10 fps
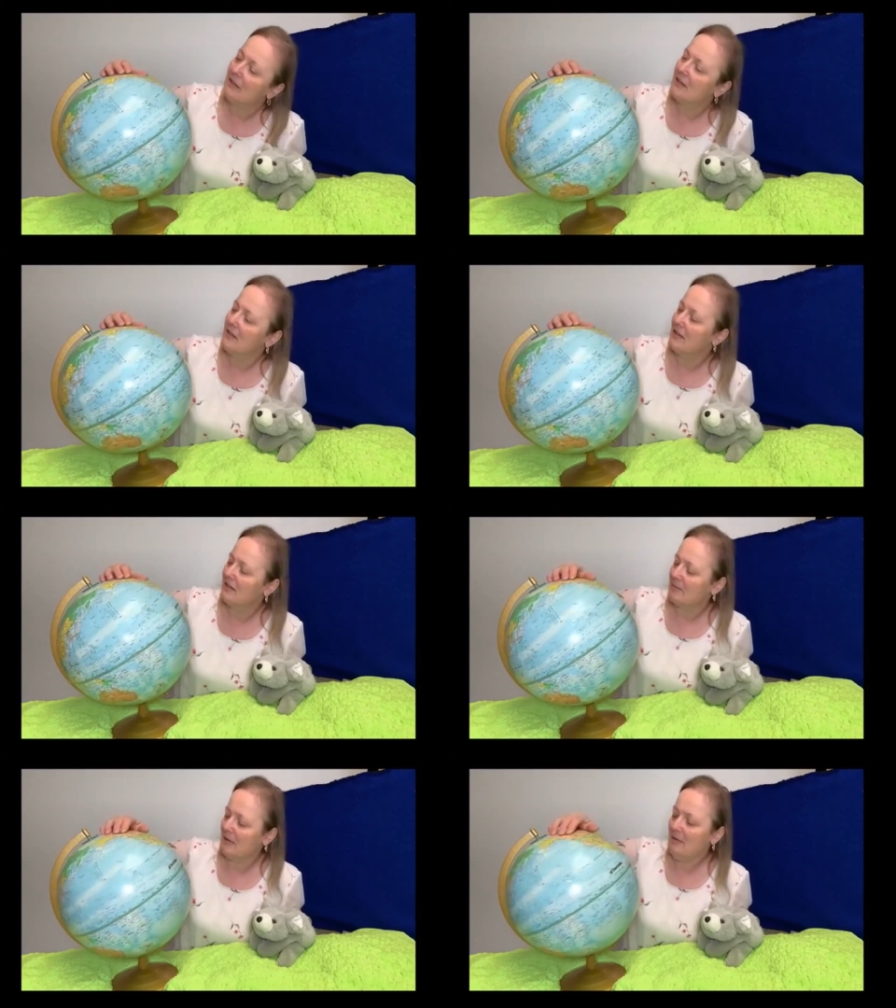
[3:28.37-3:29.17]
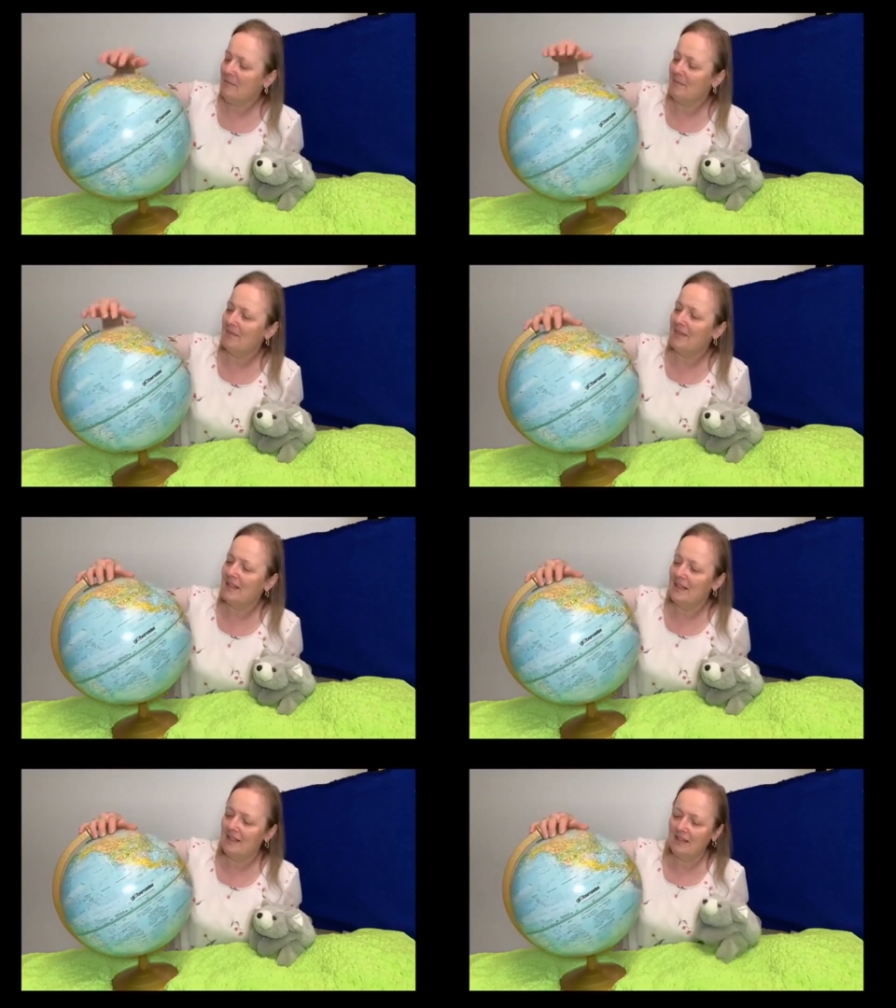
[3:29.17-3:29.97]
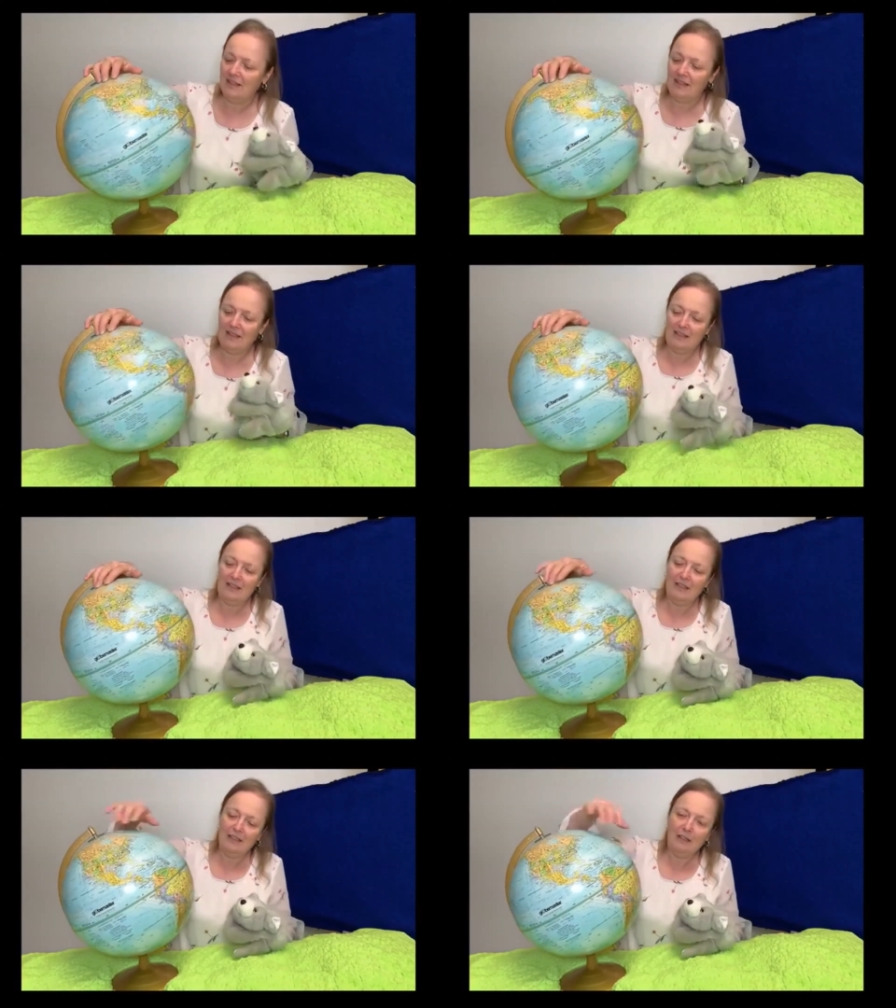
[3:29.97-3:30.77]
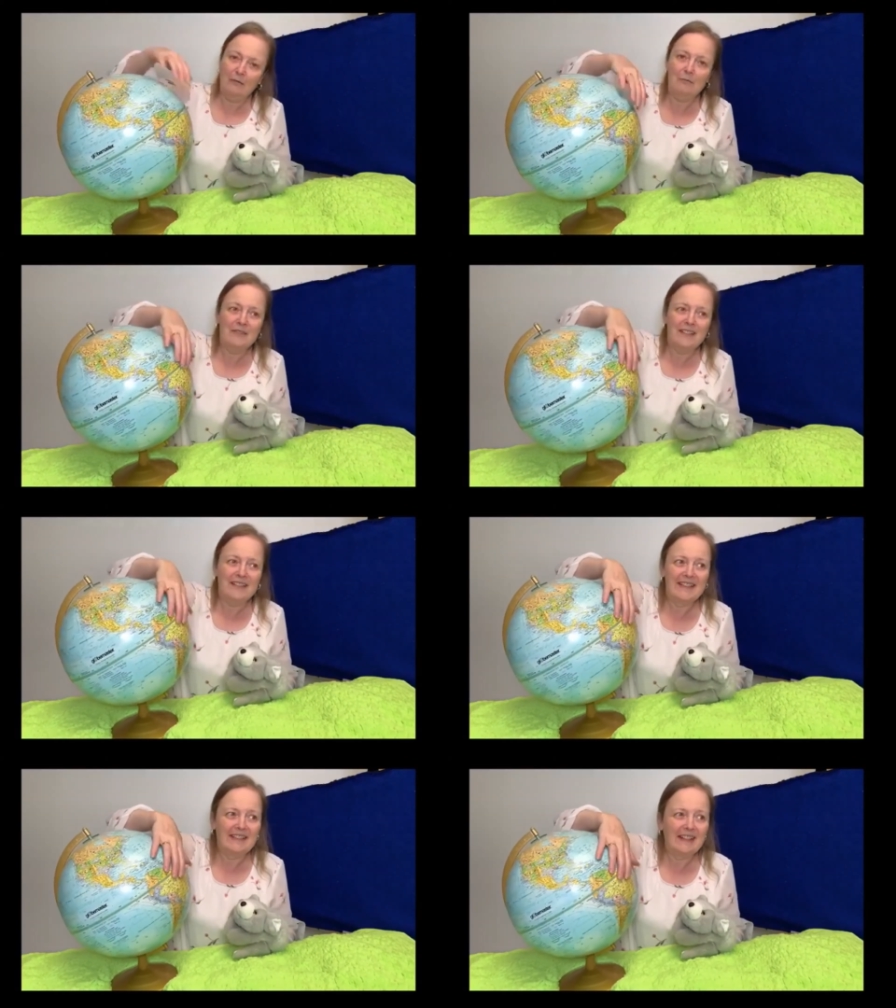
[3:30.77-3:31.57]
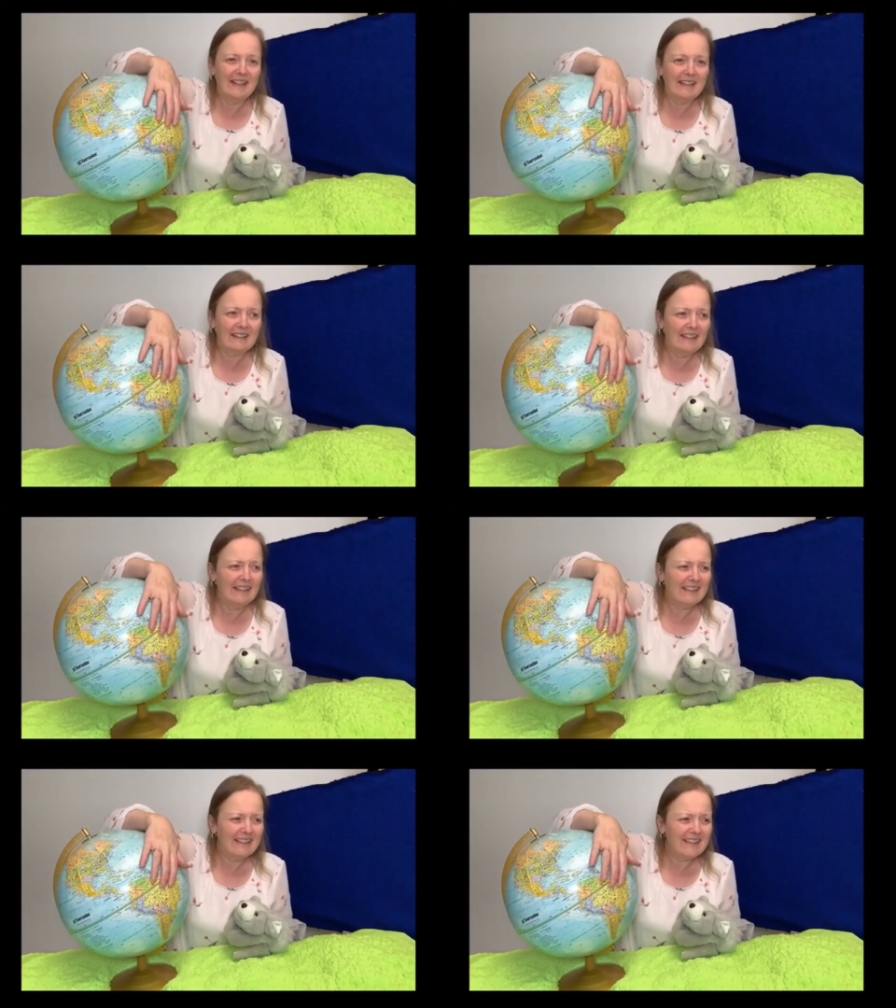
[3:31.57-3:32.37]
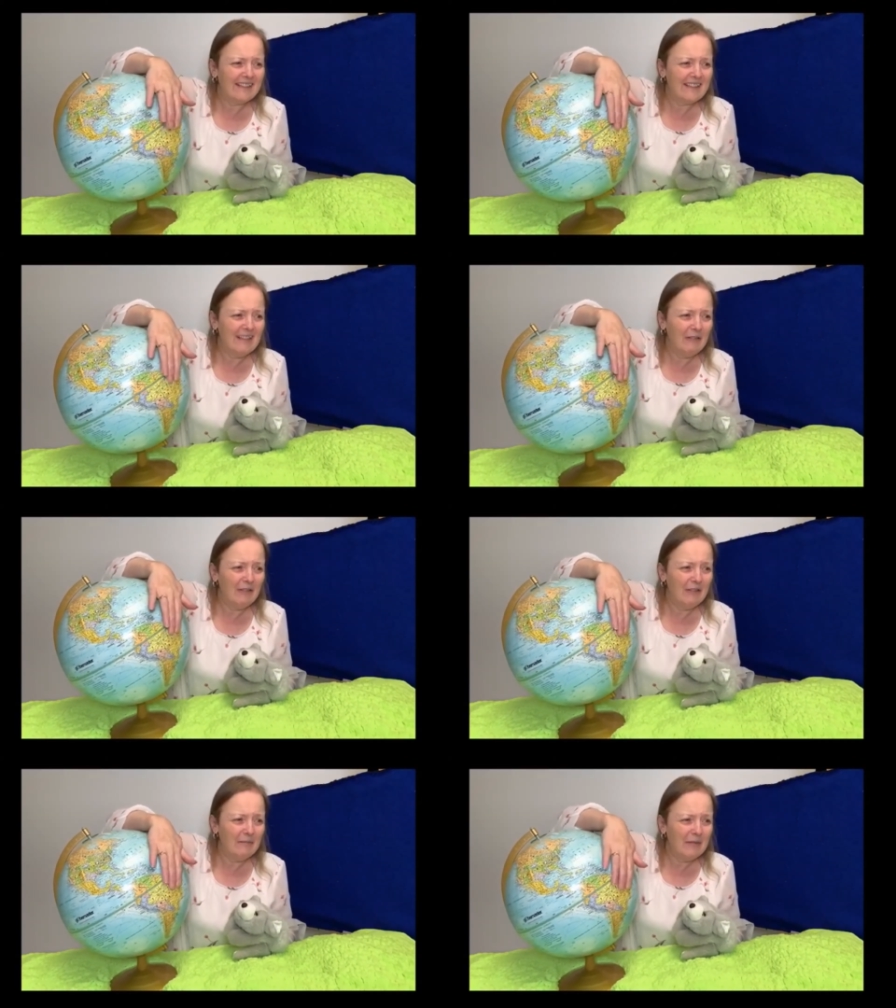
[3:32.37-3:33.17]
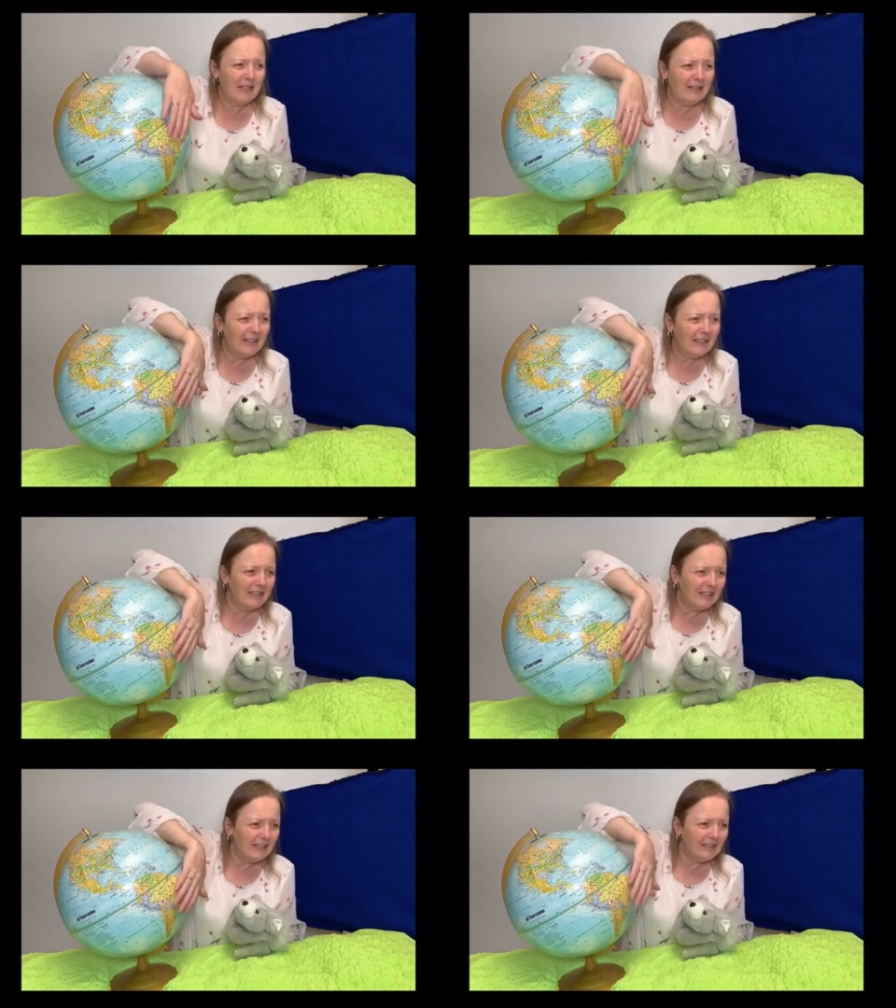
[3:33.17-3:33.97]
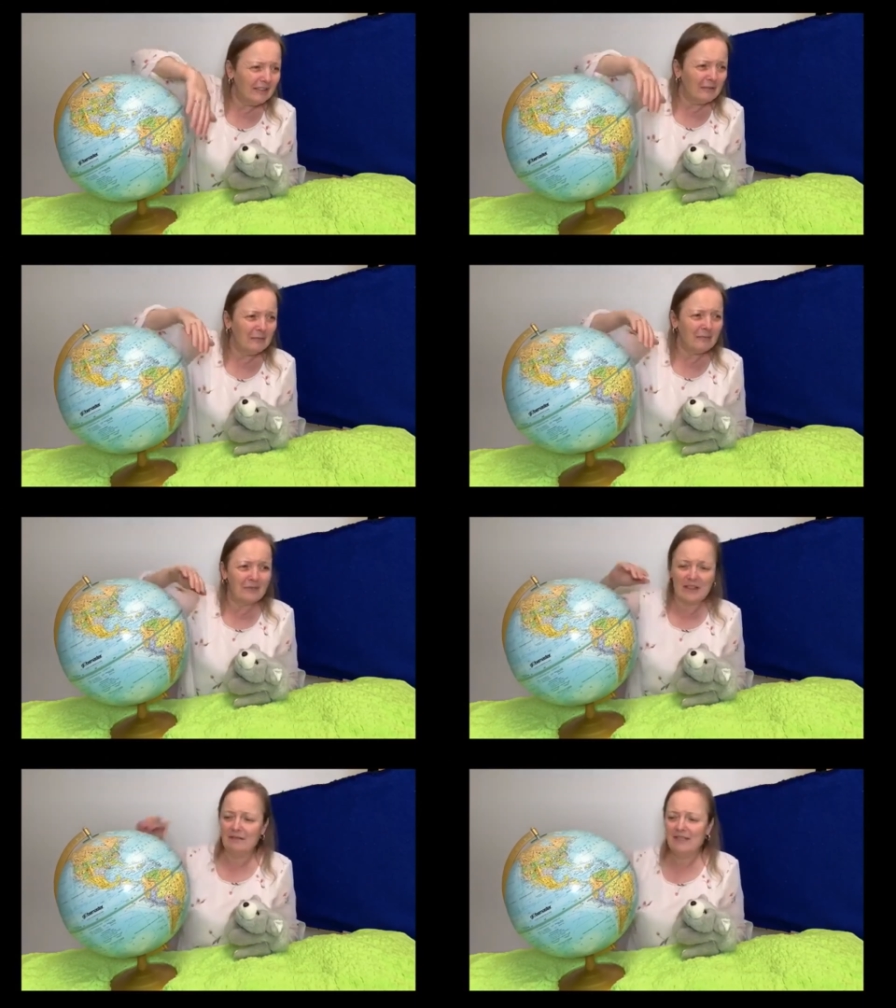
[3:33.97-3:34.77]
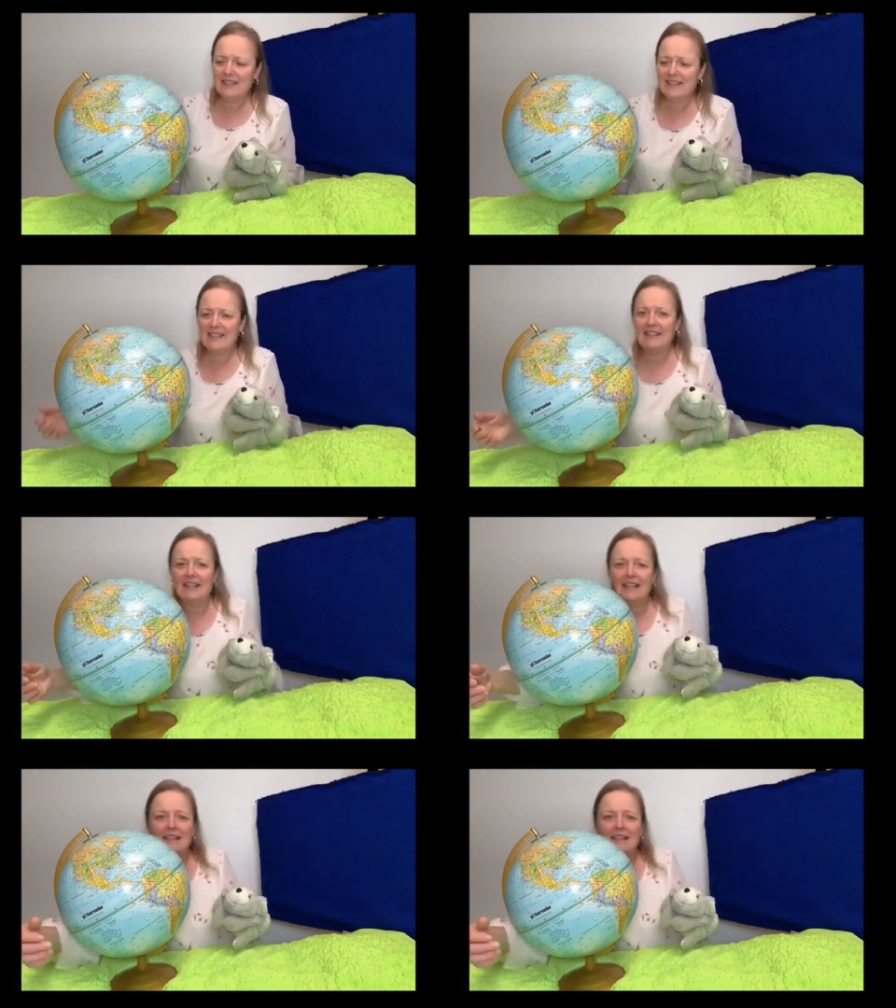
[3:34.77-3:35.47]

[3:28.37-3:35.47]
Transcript: Europe. Oh, here. Oops, see that? That is South America here. Oh, see that?